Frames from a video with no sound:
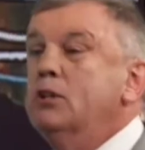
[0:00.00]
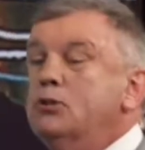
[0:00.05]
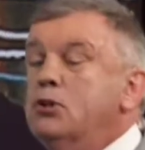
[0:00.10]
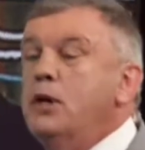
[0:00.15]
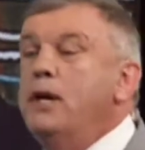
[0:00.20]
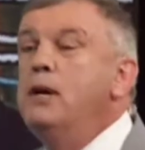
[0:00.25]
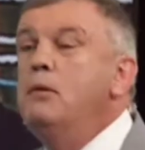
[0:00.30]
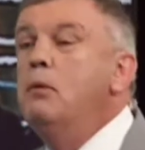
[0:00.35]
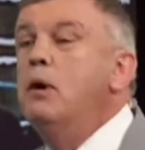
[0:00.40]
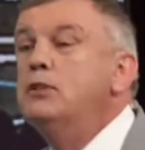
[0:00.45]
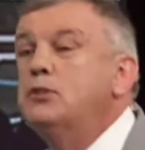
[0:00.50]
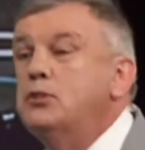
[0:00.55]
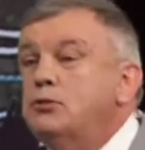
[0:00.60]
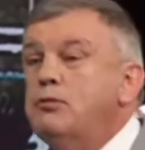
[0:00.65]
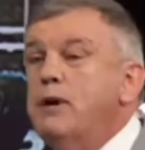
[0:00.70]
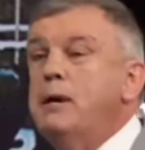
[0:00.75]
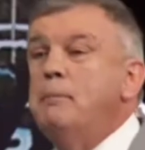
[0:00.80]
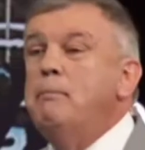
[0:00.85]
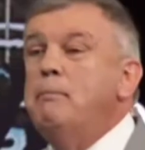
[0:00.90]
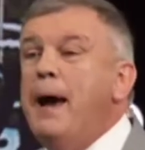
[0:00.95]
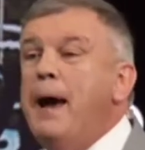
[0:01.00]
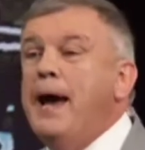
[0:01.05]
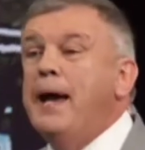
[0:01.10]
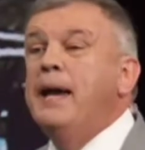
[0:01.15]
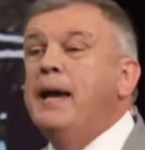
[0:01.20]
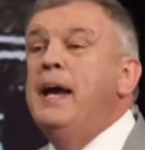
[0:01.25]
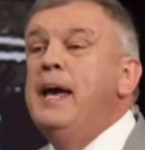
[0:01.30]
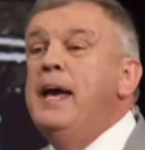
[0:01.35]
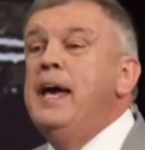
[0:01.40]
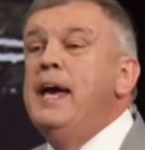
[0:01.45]
So he went straight
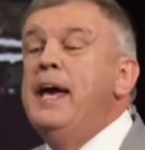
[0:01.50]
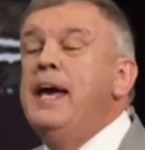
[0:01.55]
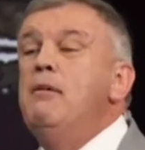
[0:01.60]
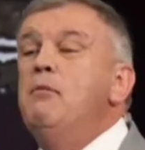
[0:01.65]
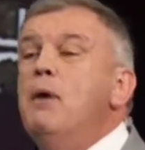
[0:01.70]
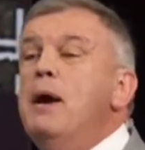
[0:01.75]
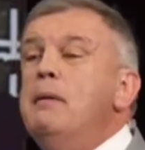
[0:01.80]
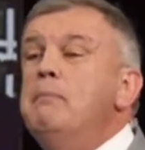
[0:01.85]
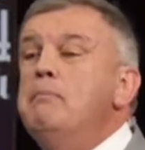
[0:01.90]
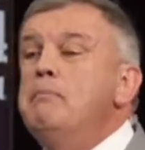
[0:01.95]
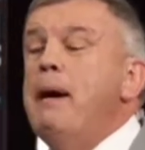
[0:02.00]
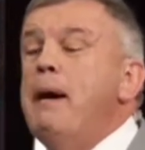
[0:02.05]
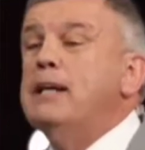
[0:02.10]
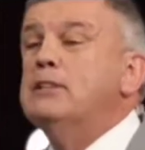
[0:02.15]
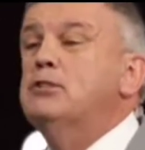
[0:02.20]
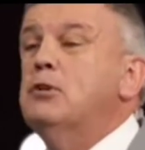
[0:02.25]
back. He went